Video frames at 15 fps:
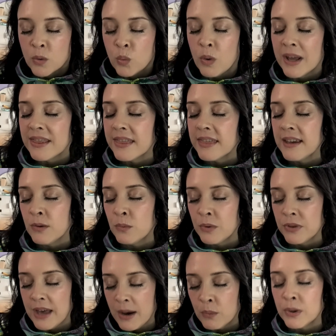One thing
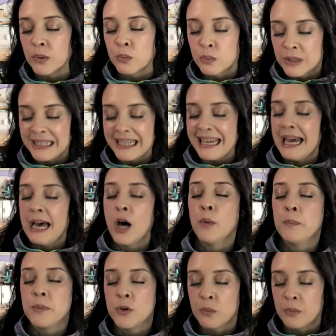that will really
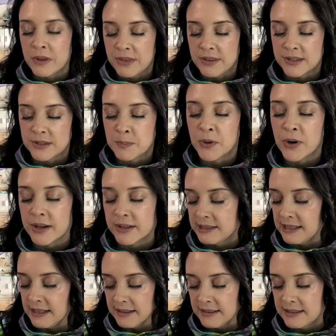help you with this
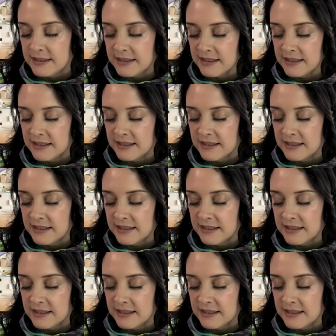process